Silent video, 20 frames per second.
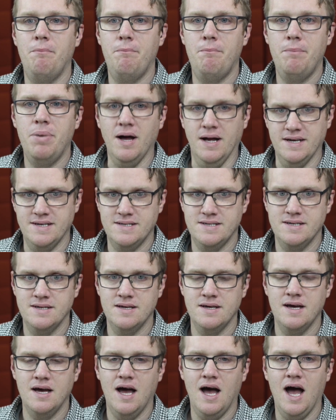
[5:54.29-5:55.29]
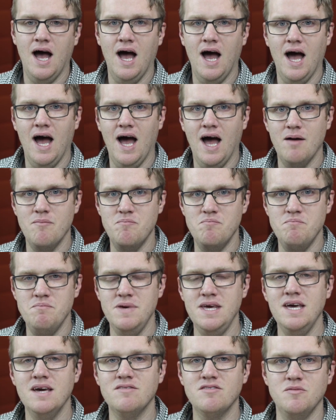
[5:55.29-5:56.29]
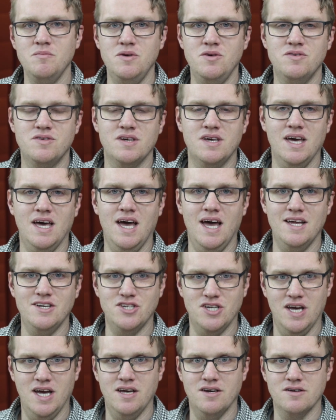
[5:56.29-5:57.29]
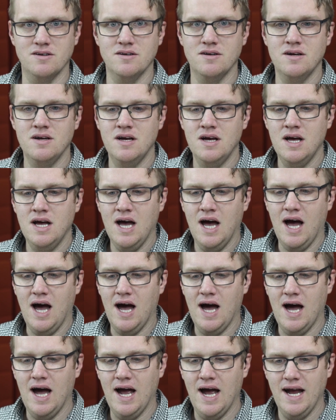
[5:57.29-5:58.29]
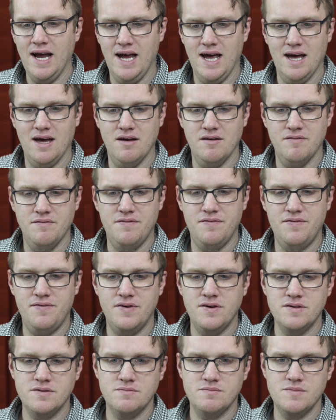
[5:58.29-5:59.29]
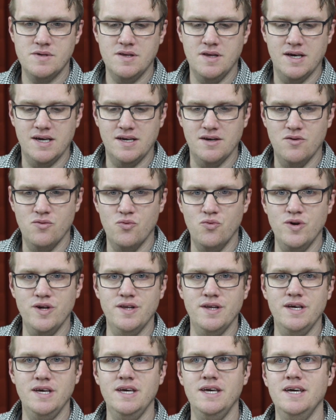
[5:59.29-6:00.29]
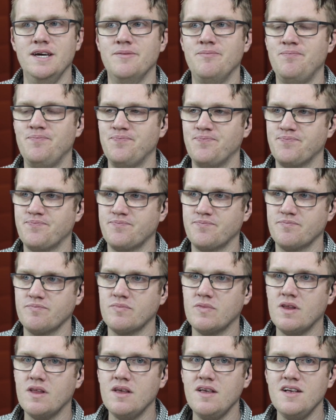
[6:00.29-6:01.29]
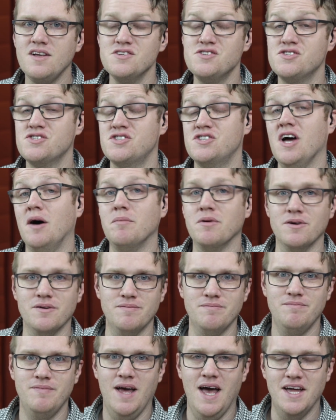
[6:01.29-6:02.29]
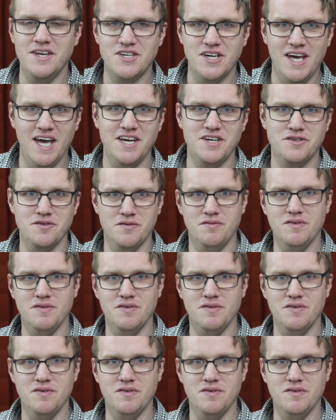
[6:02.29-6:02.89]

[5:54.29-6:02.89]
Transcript: But me as a music educator, I have like a really stubborn educational